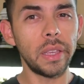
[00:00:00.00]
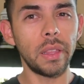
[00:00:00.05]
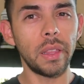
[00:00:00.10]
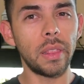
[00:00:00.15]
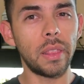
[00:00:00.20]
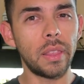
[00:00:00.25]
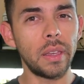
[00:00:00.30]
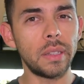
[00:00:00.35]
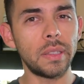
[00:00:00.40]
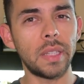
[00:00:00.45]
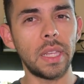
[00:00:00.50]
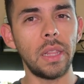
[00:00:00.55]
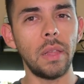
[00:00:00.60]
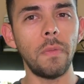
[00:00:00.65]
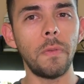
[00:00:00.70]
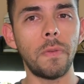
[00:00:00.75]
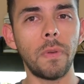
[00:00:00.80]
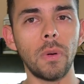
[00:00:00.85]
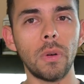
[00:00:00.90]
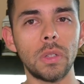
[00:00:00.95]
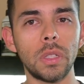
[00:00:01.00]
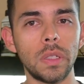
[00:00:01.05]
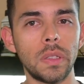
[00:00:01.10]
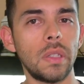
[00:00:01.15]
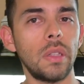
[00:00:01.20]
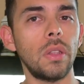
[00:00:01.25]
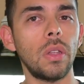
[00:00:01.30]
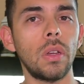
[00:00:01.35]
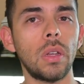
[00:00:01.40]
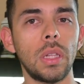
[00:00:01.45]
this LM4
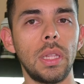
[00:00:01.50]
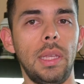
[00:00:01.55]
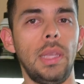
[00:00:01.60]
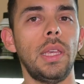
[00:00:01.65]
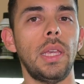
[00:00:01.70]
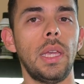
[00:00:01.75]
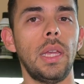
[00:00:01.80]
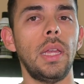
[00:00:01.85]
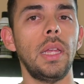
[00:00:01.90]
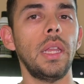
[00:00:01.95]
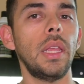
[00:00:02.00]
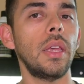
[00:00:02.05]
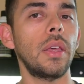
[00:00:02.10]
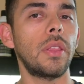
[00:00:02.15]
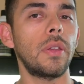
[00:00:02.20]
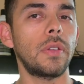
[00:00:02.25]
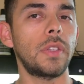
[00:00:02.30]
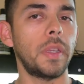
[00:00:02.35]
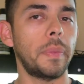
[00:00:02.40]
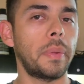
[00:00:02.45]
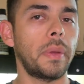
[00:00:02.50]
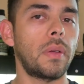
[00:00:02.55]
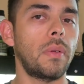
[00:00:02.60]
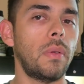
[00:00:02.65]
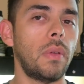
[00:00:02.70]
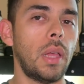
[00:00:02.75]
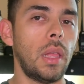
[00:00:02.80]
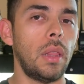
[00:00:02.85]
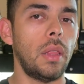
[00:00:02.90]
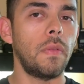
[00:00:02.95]
doesn't look like any other
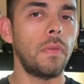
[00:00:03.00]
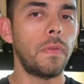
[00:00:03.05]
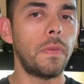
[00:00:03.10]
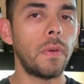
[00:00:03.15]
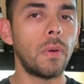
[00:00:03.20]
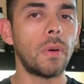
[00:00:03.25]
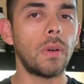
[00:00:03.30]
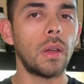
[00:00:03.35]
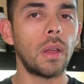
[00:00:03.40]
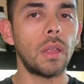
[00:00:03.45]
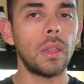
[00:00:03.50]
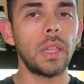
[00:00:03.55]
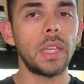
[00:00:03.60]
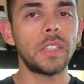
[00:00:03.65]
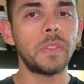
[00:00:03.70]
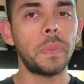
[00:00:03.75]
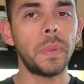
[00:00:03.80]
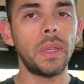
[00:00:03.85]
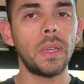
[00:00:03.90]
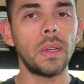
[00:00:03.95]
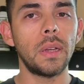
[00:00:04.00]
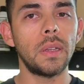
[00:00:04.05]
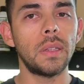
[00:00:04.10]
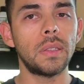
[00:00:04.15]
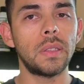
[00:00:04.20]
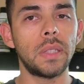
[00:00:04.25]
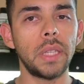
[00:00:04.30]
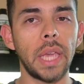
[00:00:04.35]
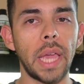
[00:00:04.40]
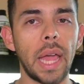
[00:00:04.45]
typical LM4, and that's
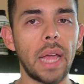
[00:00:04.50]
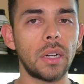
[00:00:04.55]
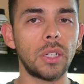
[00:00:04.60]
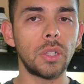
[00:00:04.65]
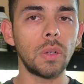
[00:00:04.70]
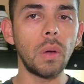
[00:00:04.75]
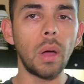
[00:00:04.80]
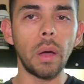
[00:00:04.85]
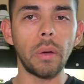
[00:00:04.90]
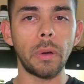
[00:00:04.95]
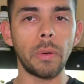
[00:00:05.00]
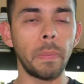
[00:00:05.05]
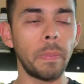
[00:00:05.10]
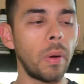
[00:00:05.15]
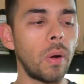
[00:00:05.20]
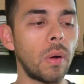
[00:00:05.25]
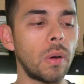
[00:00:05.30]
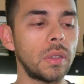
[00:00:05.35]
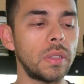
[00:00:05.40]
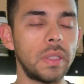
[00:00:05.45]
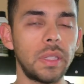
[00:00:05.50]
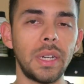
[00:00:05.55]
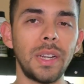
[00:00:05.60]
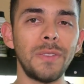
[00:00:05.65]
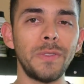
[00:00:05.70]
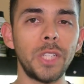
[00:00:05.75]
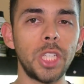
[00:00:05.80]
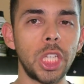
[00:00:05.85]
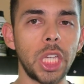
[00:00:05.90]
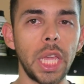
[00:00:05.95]
because the actual outer parts that
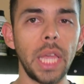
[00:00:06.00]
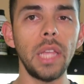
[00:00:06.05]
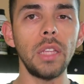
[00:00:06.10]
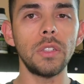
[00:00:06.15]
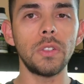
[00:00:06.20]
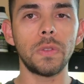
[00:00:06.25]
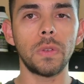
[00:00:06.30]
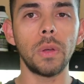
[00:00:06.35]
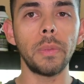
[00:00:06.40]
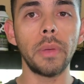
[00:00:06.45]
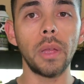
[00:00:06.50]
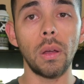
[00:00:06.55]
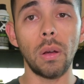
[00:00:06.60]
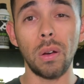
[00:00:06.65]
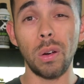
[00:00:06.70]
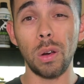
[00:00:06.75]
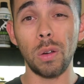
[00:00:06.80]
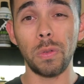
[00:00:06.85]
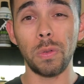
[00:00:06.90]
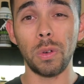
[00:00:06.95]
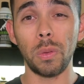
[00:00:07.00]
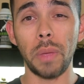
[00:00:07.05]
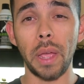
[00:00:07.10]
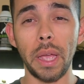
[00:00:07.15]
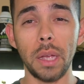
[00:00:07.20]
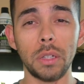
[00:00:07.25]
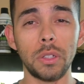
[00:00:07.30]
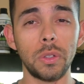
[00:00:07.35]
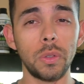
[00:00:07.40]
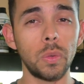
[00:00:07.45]
have changed from it are from
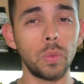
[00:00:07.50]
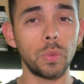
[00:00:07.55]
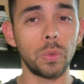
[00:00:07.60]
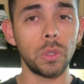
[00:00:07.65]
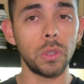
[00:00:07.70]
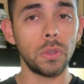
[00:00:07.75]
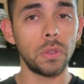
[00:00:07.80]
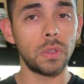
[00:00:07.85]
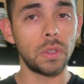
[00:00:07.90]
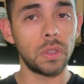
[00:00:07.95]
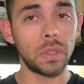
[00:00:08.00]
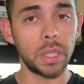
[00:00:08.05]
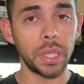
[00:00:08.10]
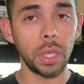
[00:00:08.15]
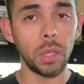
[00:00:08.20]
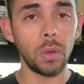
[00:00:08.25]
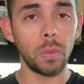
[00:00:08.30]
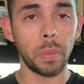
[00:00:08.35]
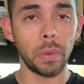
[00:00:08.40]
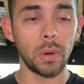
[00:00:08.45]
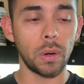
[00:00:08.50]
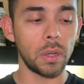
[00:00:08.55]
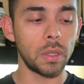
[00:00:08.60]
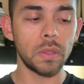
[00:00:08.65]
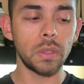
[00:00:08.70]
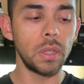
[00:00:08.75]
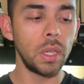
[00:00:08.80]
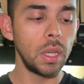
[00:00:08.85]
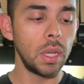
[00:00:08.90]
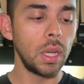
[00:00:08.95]
actual real steel
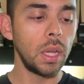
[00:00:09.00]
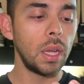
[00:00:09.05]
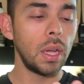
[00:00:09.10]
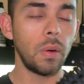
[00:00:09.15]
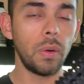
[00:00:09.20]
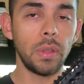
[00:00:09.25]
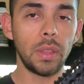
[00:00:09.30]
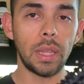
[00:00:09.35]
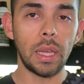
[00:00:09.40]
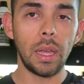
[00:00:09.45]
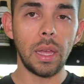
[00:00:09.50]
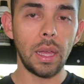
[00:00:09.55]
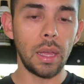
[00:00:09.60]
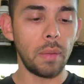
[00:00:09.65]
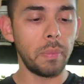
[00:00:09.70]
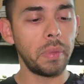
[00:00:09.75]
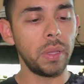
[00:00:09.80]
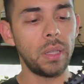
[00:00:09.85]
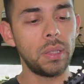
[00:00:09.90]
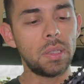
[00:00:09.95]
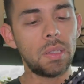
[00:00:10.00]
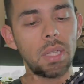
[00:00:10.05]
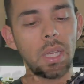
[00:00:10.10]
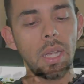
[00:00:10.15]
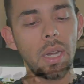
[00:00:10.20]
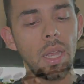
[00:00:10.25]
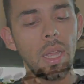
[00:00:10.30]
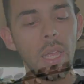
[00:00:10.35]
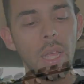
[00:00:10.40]
parts. With that being said,